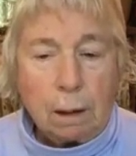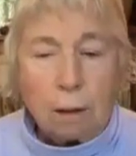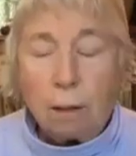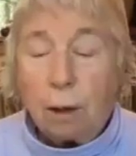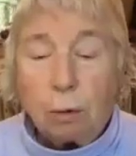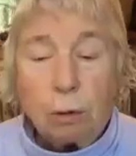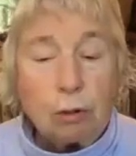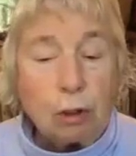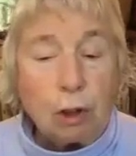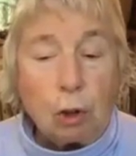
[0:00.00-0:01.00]
There
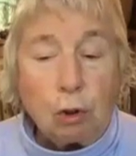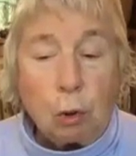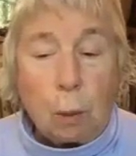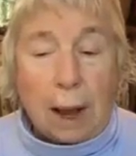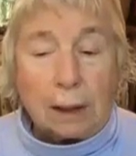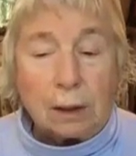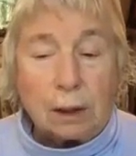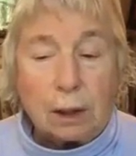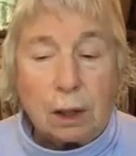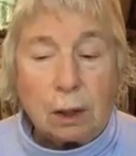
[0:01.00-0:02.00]
is no
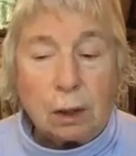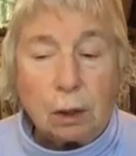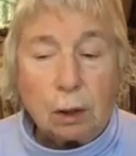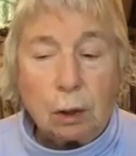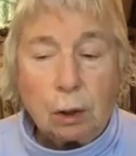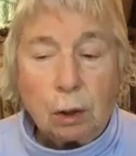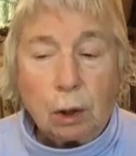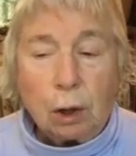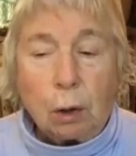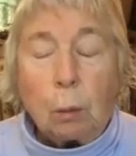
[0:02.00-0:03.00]
duality.
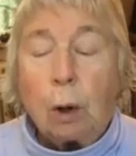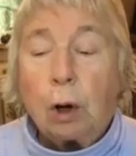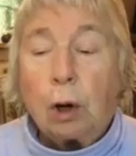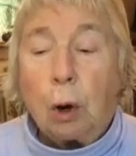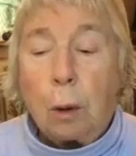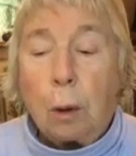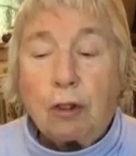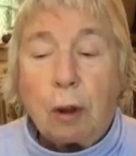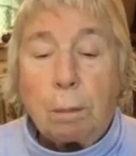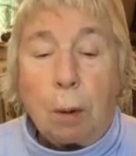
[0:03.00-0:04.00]
We're
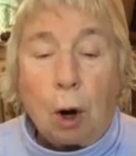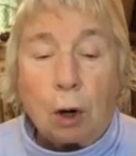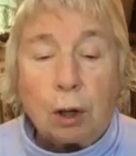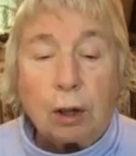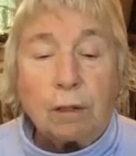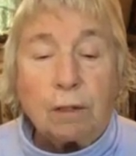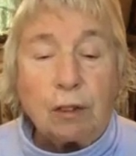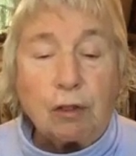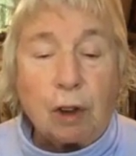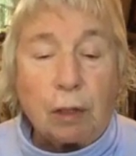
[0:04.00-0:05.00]
always a part of
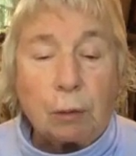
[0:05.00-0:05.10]
each other.